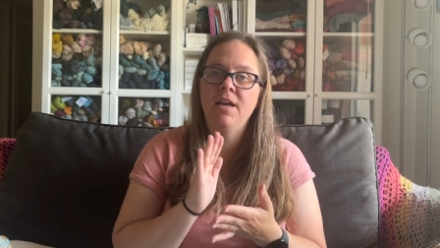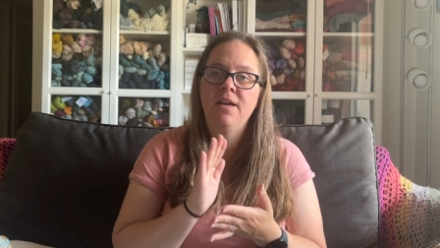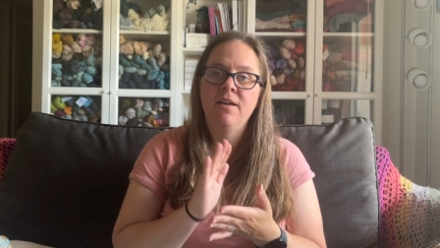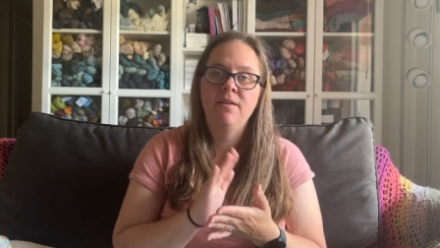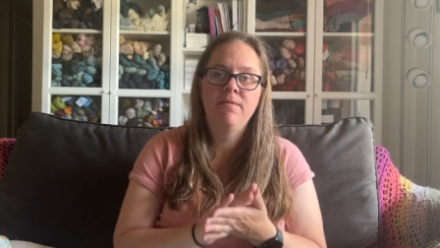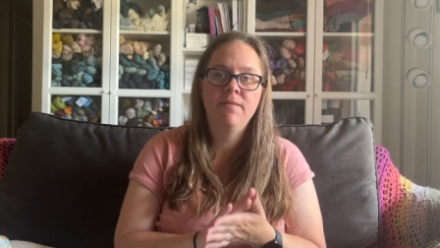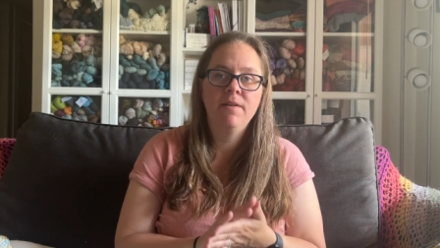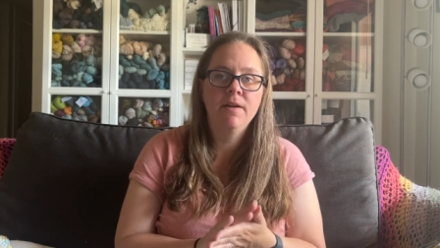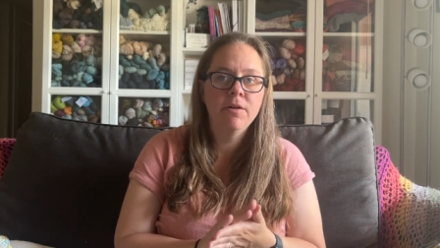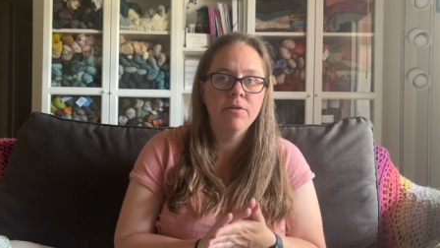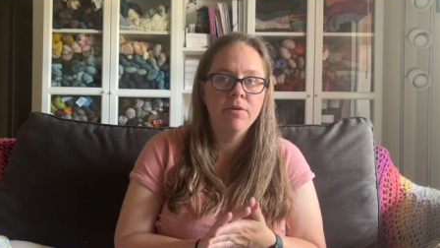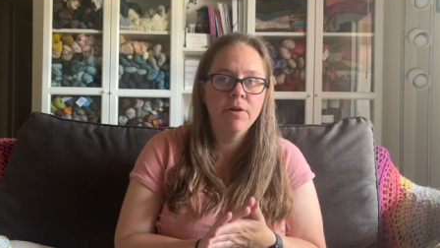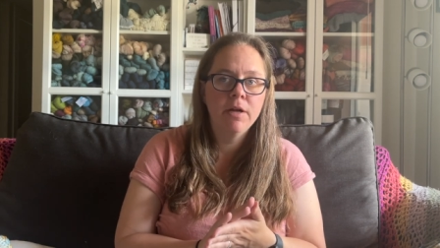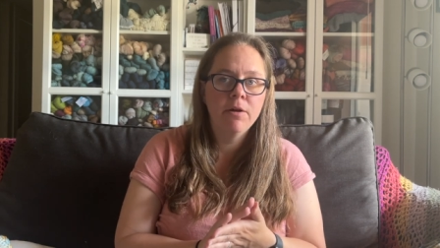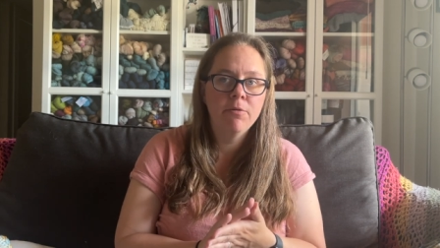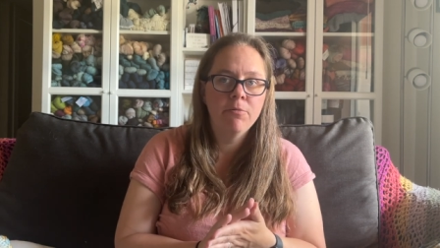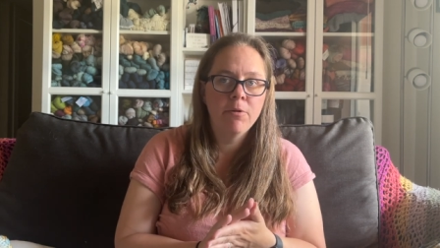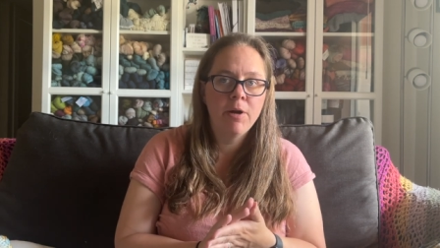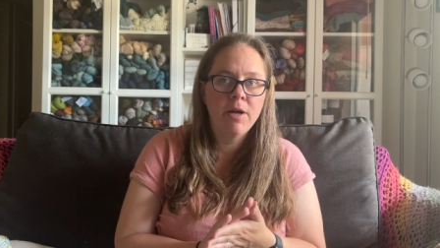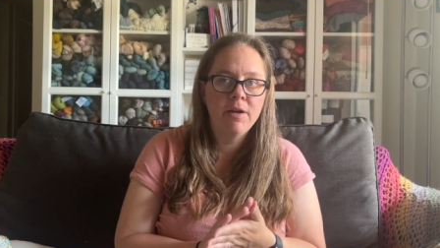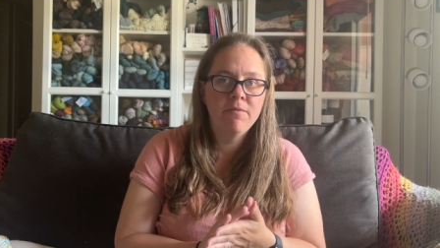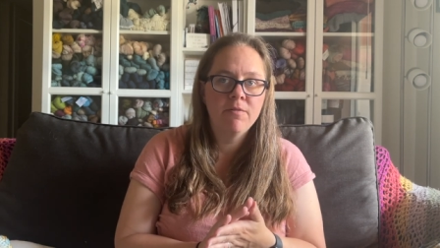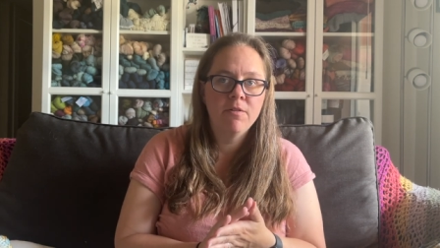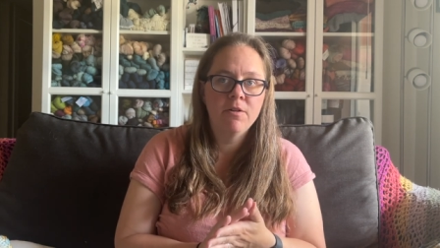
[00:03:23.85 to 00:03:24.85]
a fingering
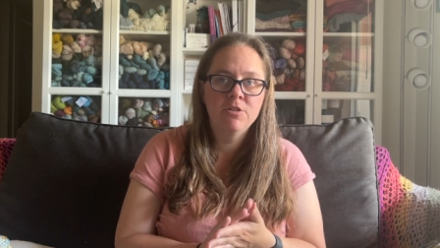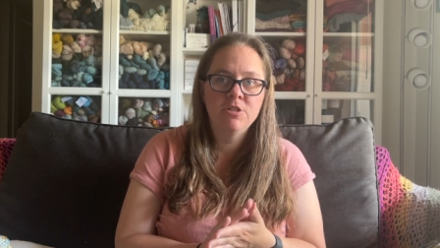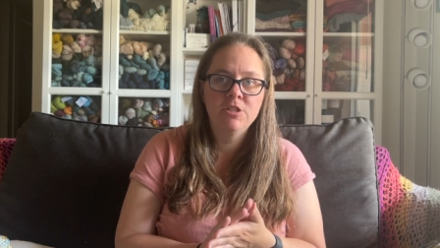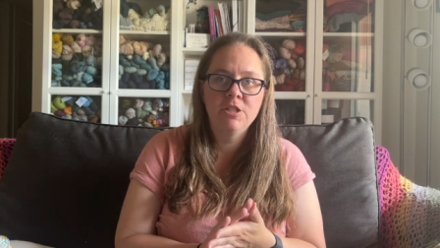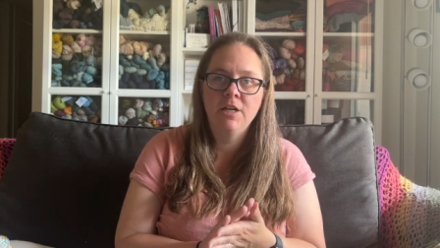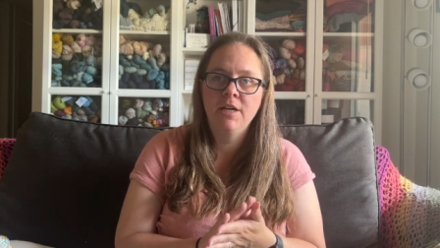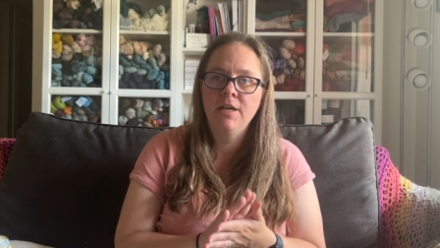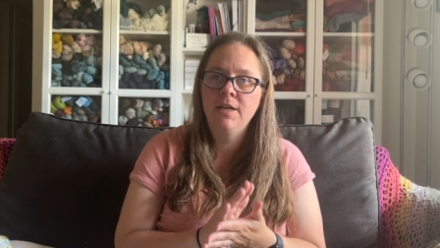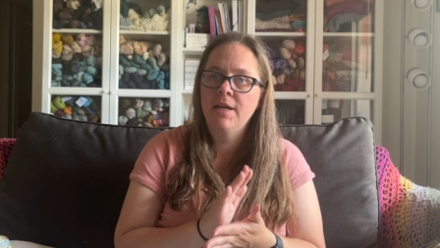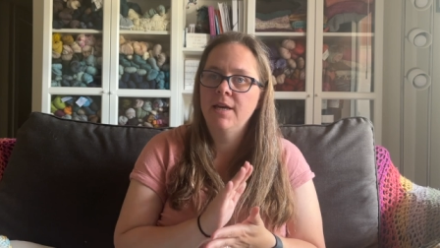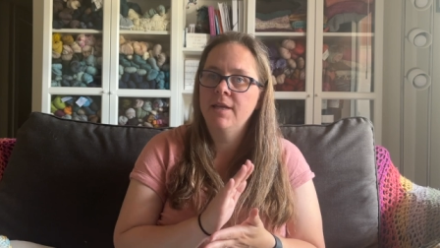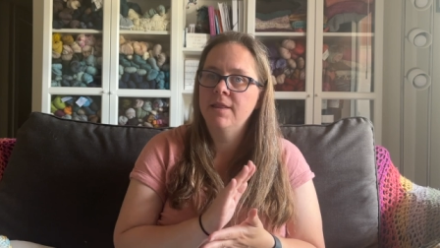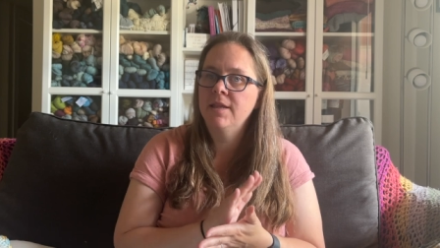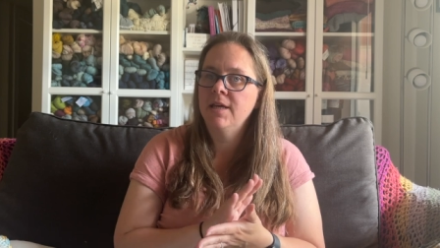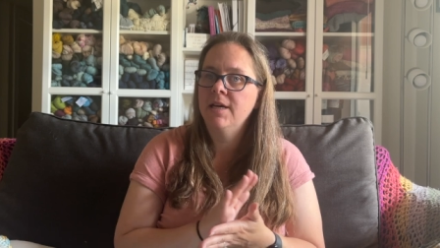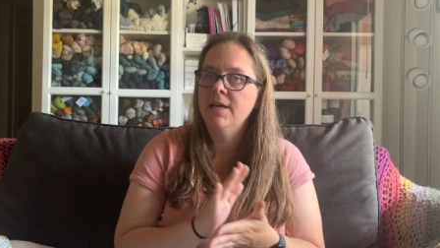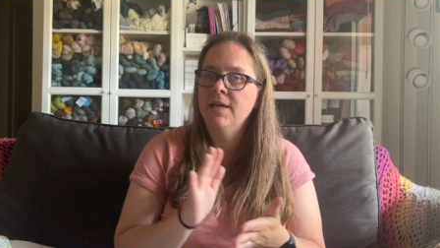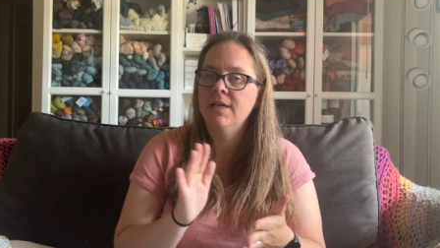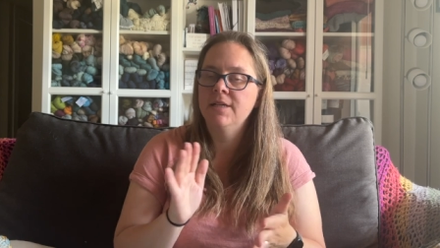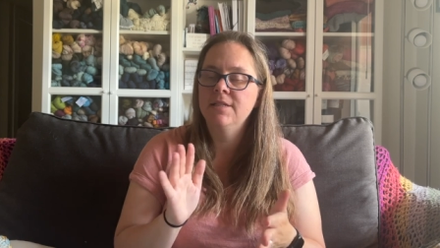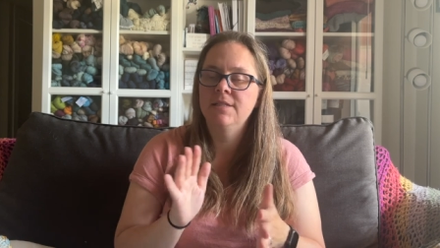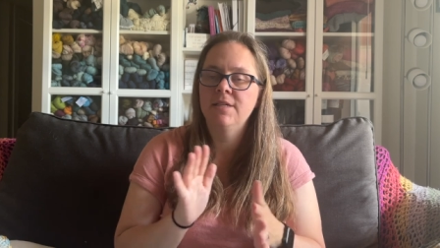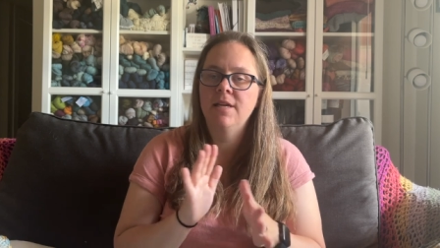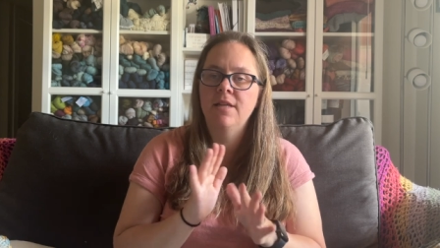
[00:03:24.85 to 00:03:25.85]
weight version, and
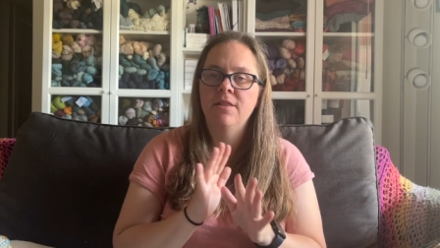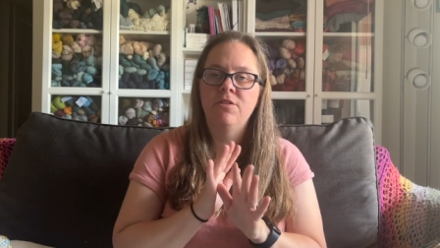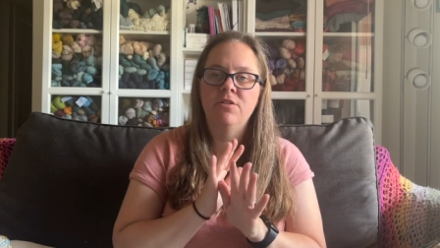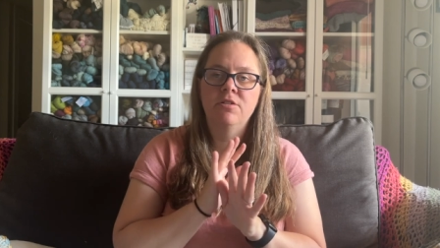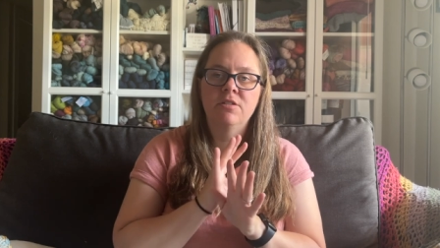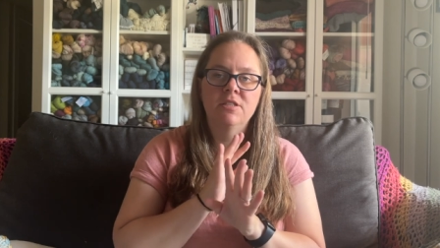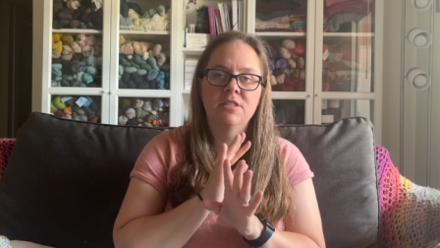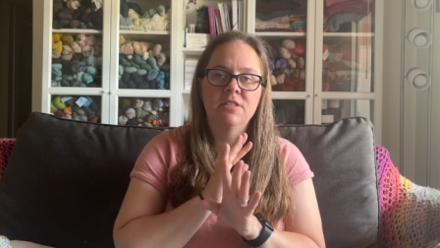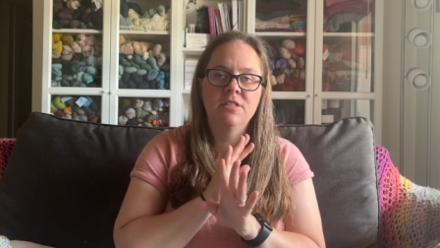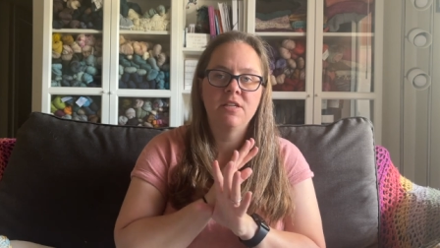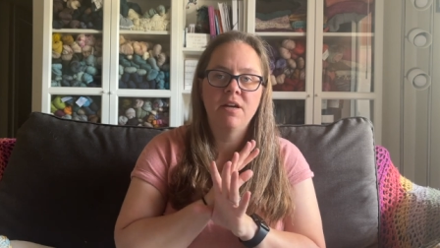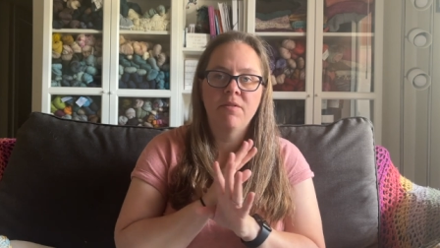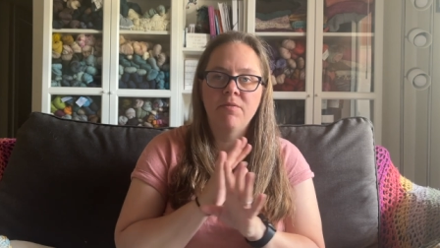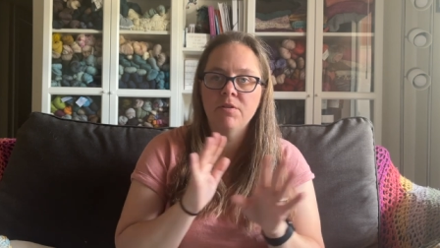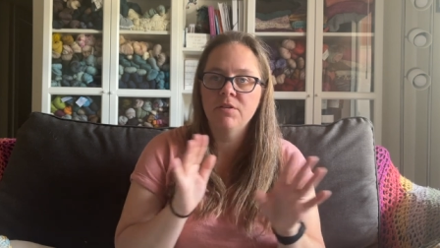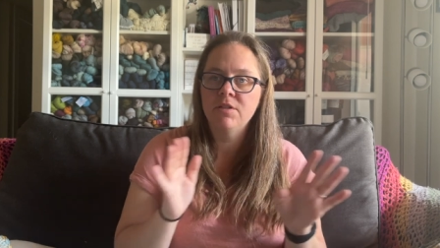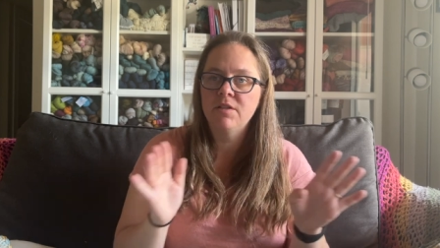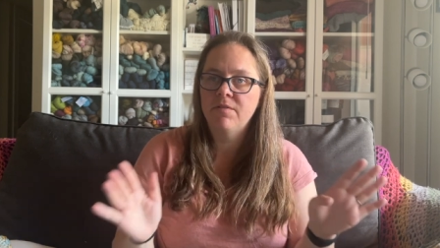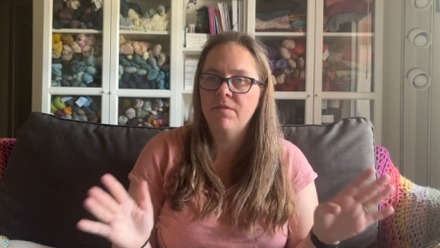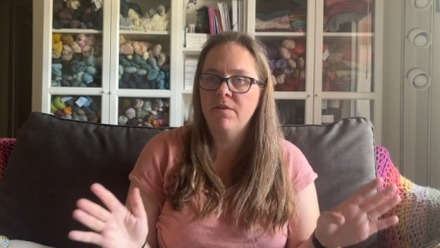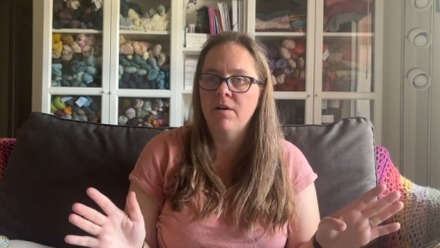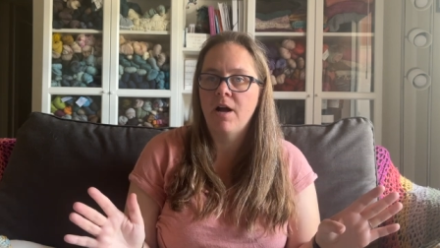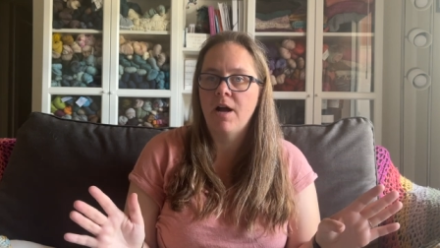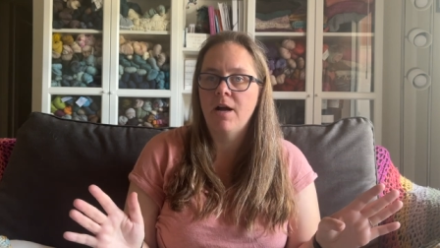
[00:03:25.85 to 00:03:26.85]
like I said, there's several
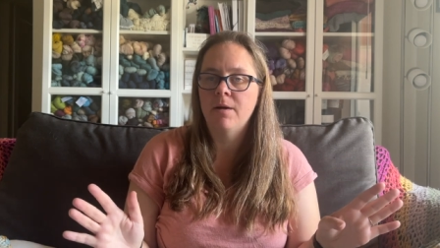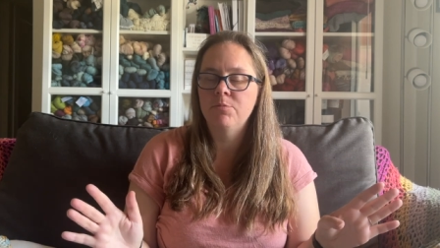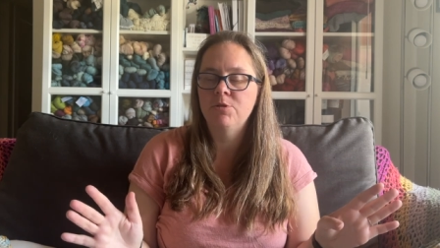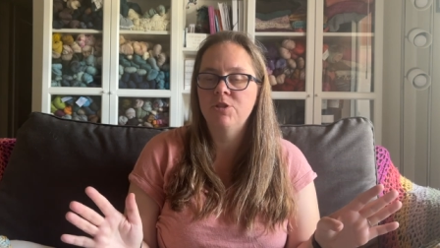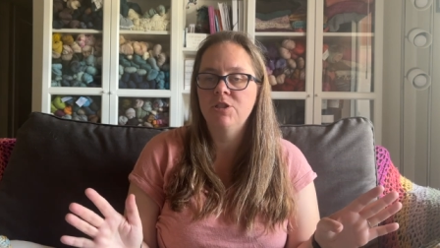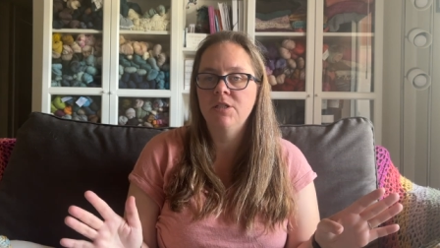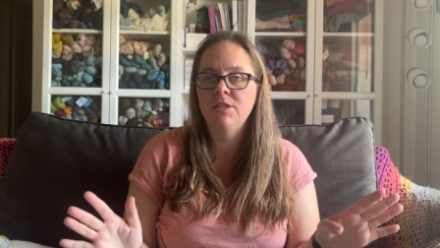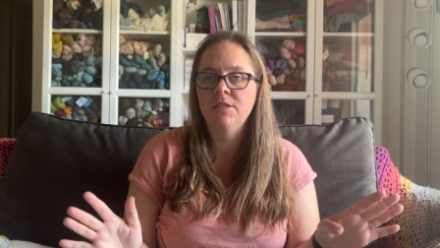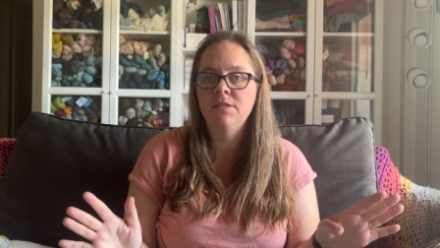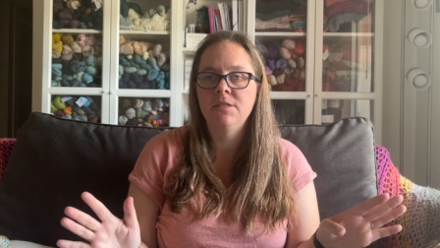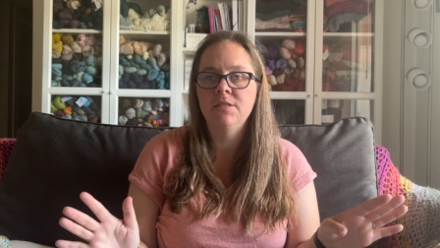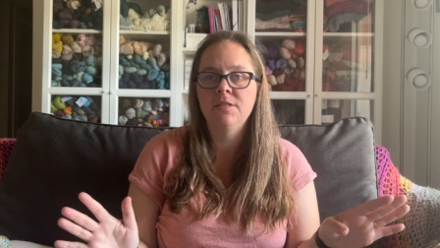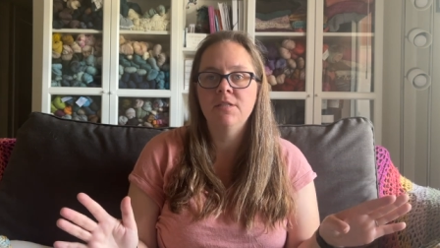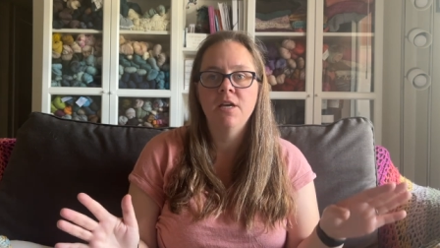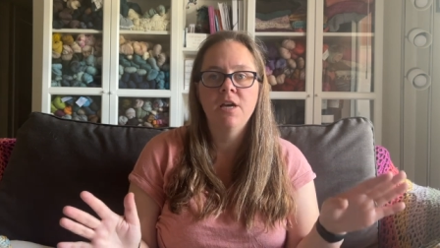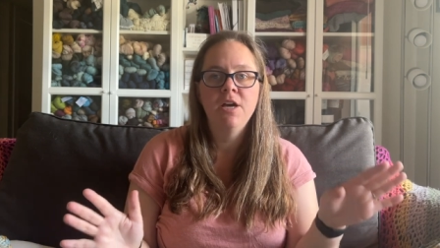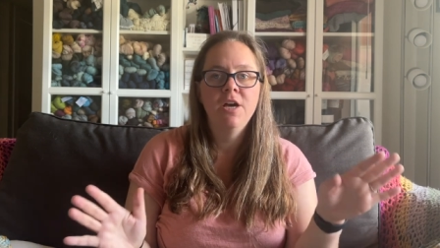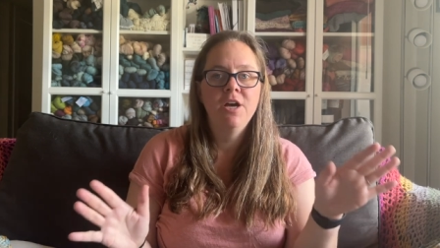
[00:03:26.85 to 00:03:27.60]
different options.